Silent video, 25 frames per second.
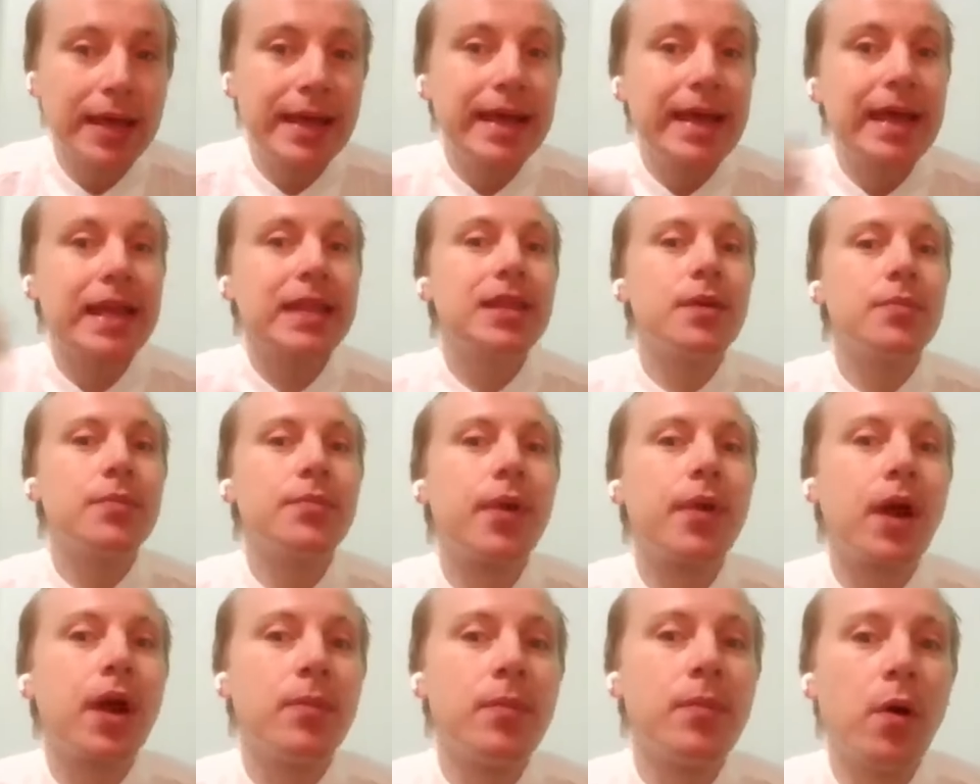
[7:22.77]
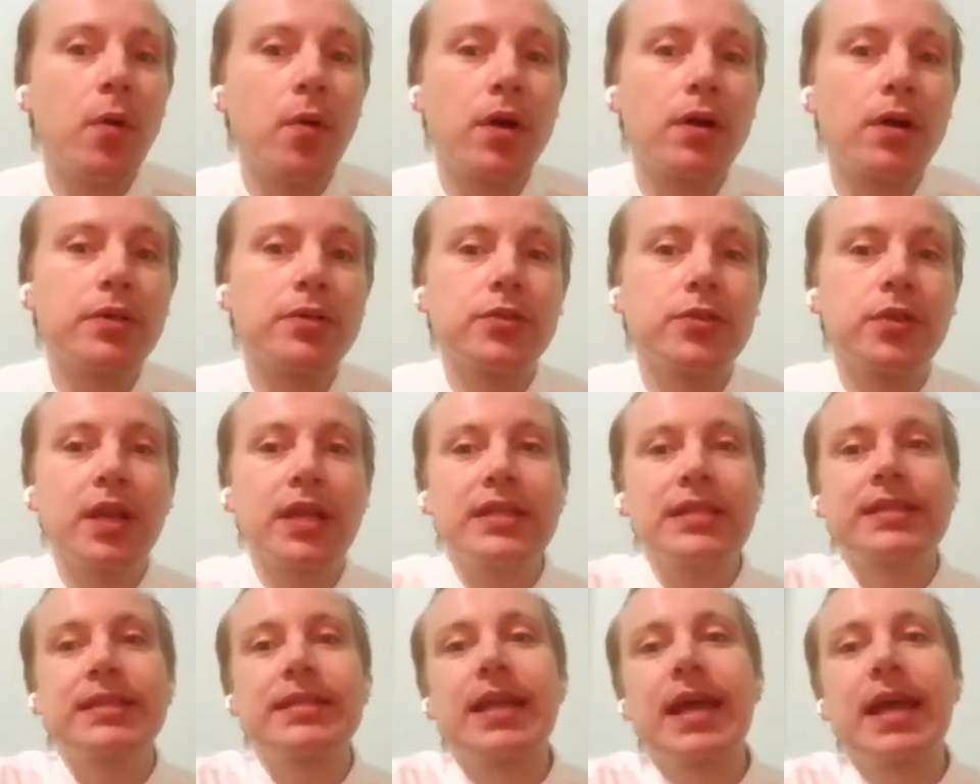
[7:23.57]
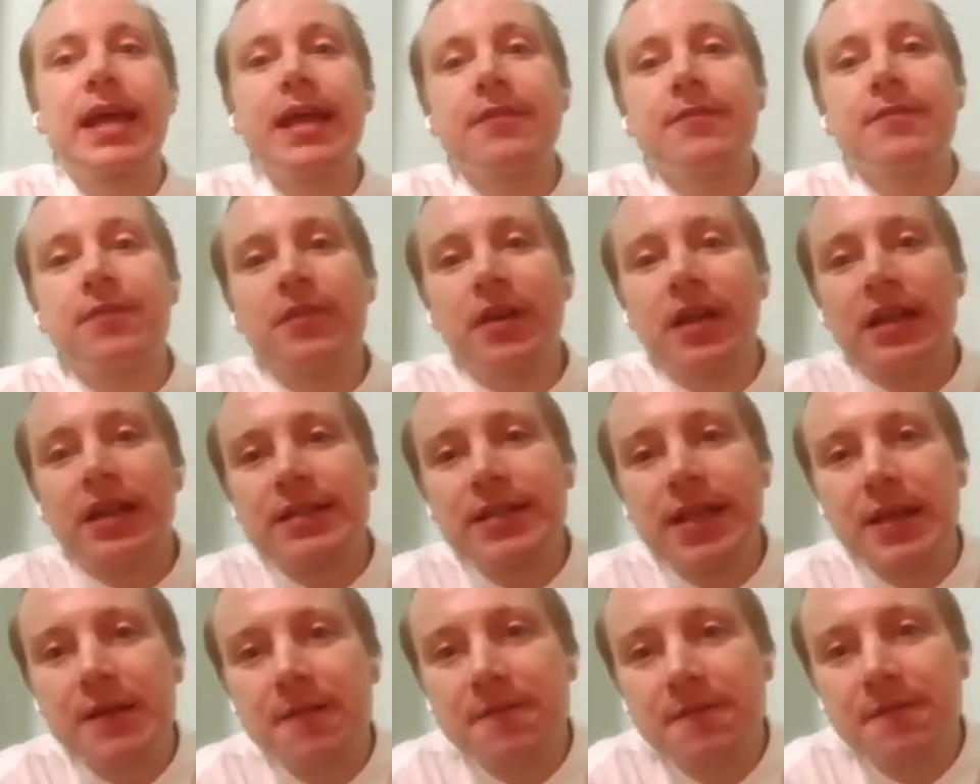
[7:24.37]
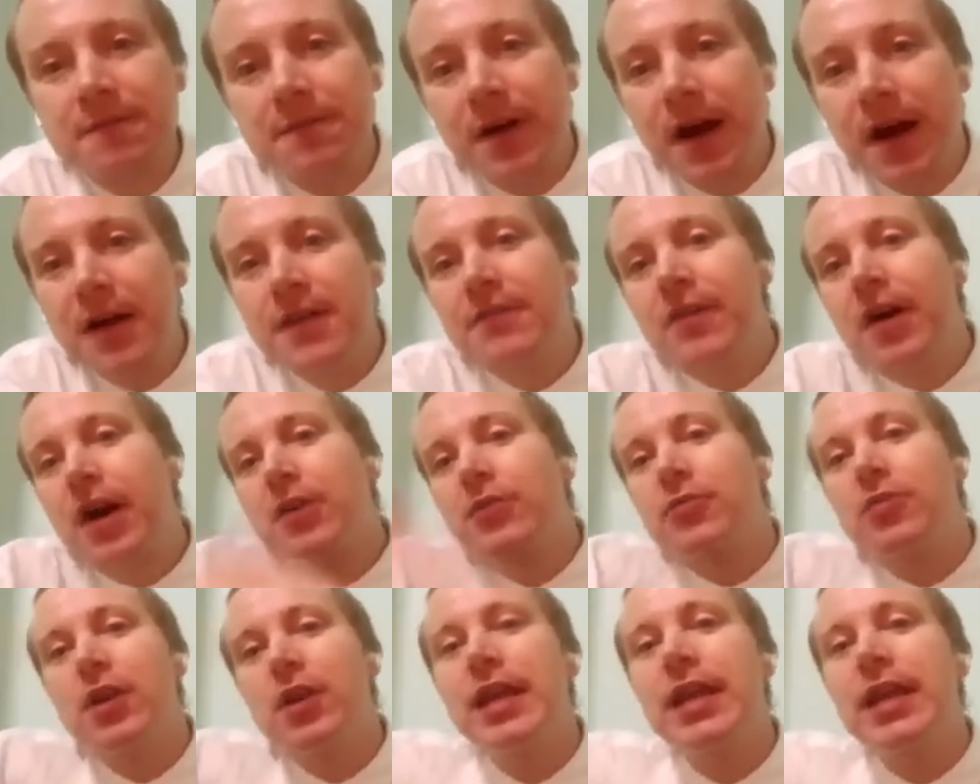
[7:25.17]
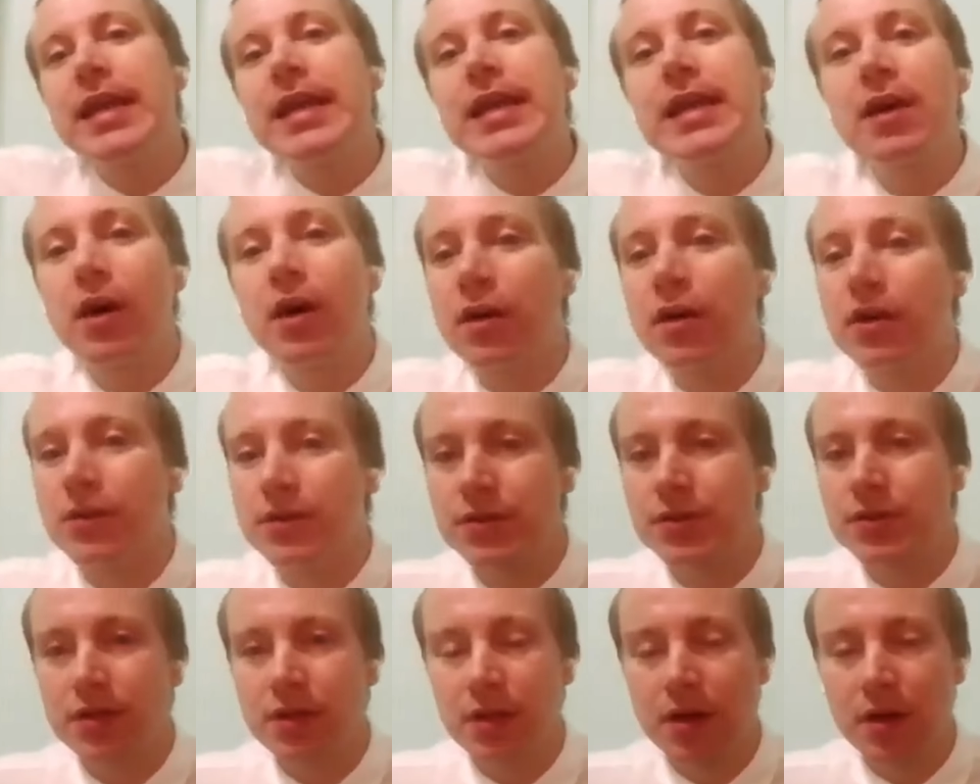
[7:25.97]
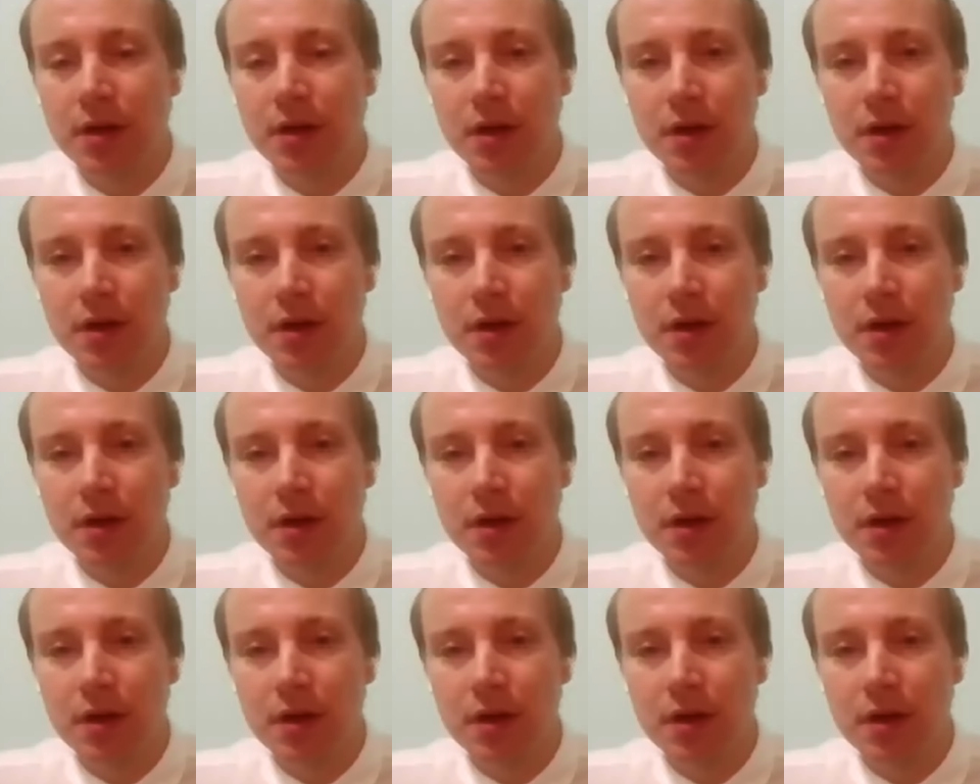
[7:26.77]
in the Brahma world, you can stay for, let's say, 500 eons